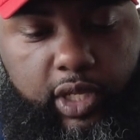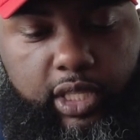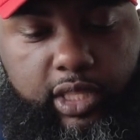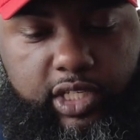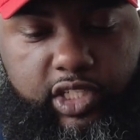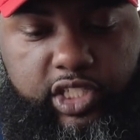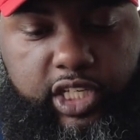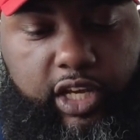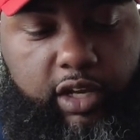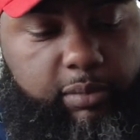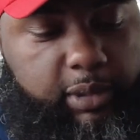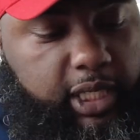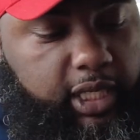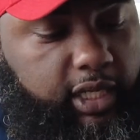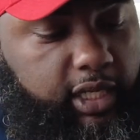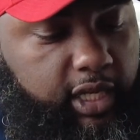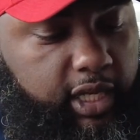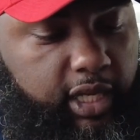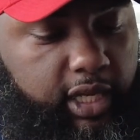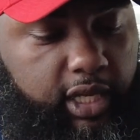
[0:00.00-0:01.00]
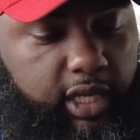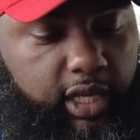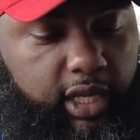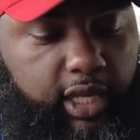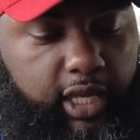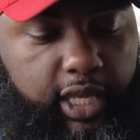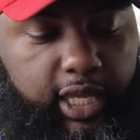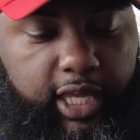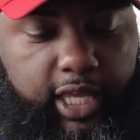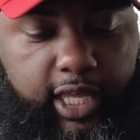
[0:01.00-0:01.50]
The Shelby
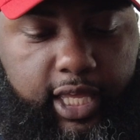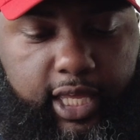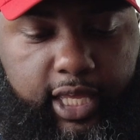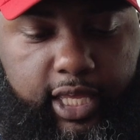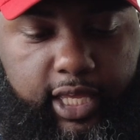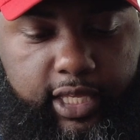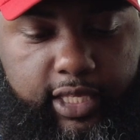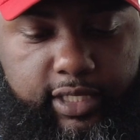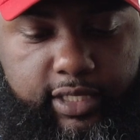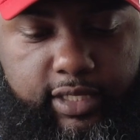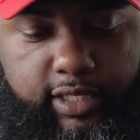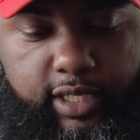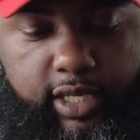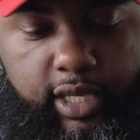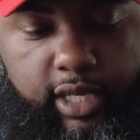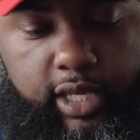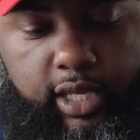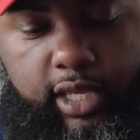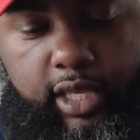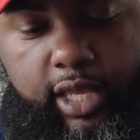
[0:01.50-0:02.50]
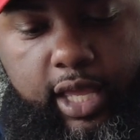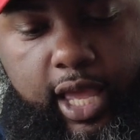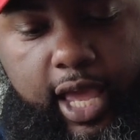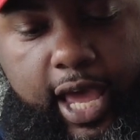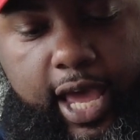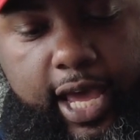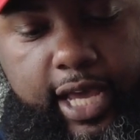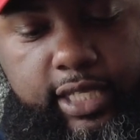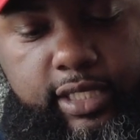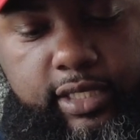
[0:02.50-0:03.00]
is
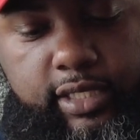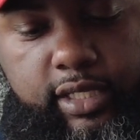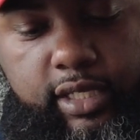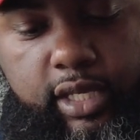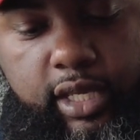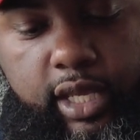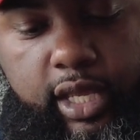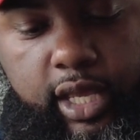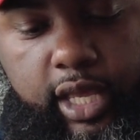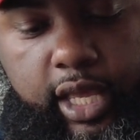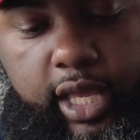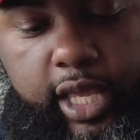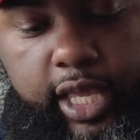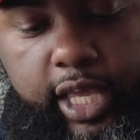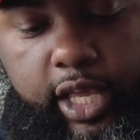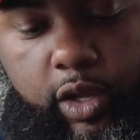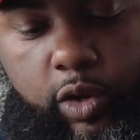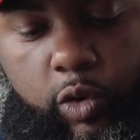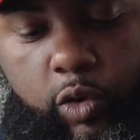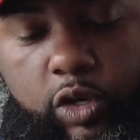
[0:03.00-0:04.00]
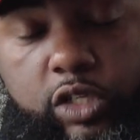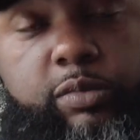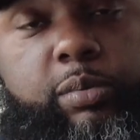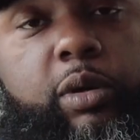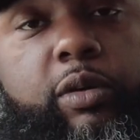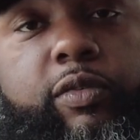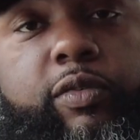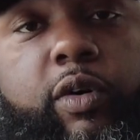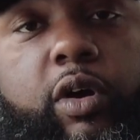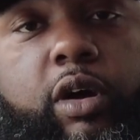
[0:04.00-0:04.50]
at Hell Horse
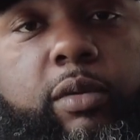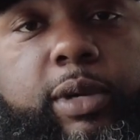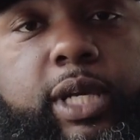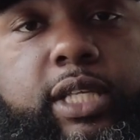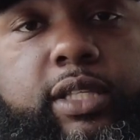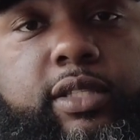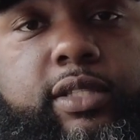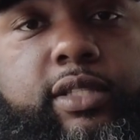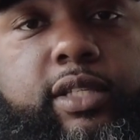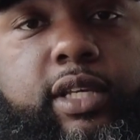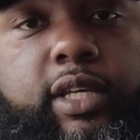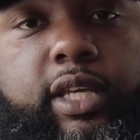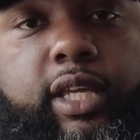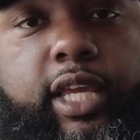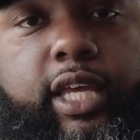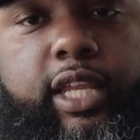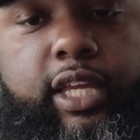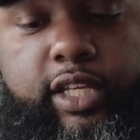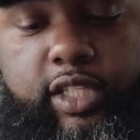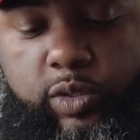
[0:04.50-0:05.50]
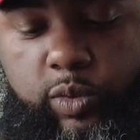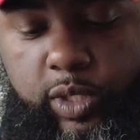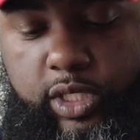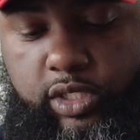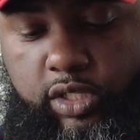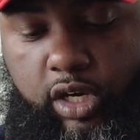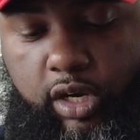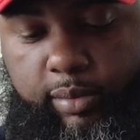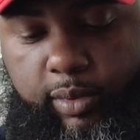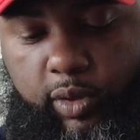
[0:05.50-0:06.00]
Performance getting a twin
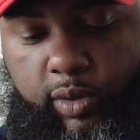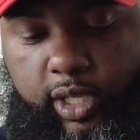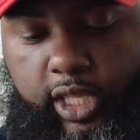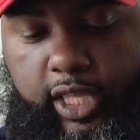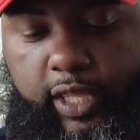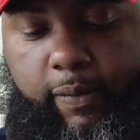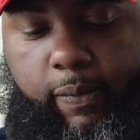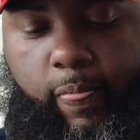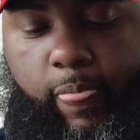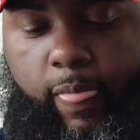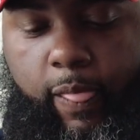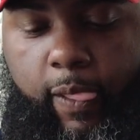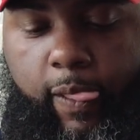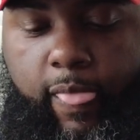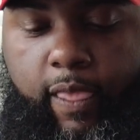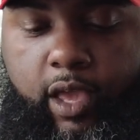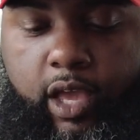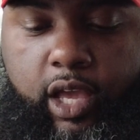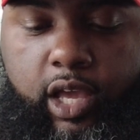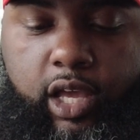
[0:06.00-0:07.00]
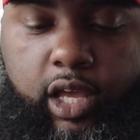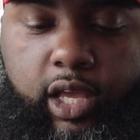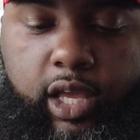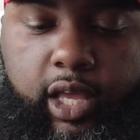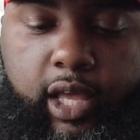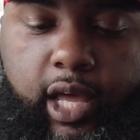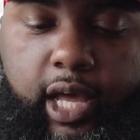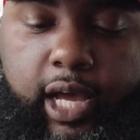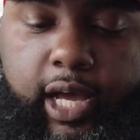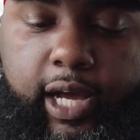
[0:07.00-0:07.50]
turbo kit.
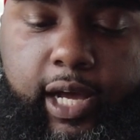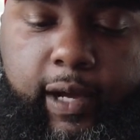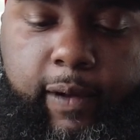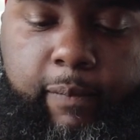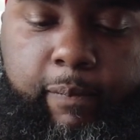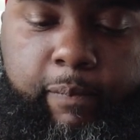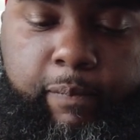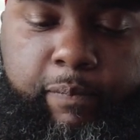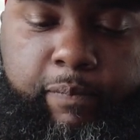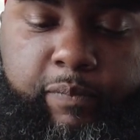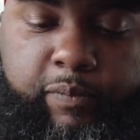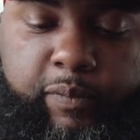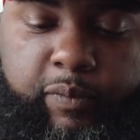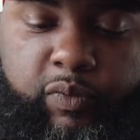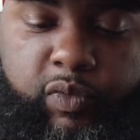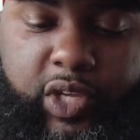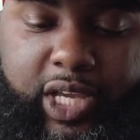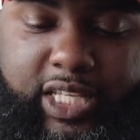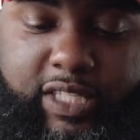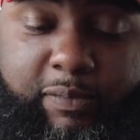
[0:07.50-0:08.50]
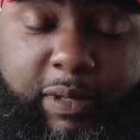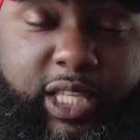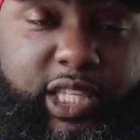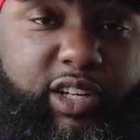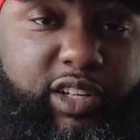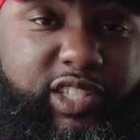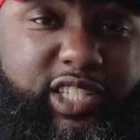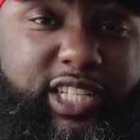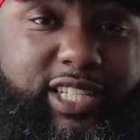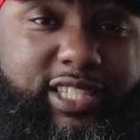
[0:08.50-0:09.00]
It's been
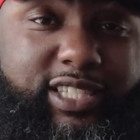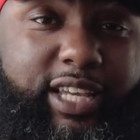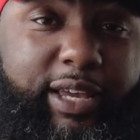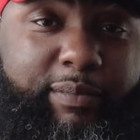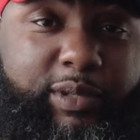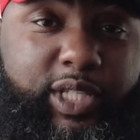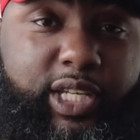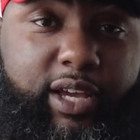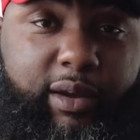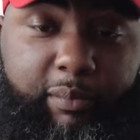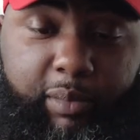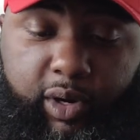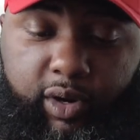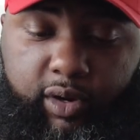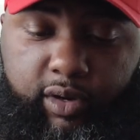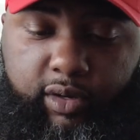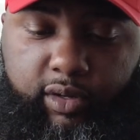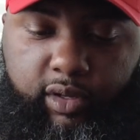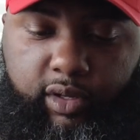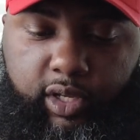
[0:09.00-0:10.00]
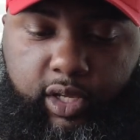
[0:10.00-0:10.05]
there since September.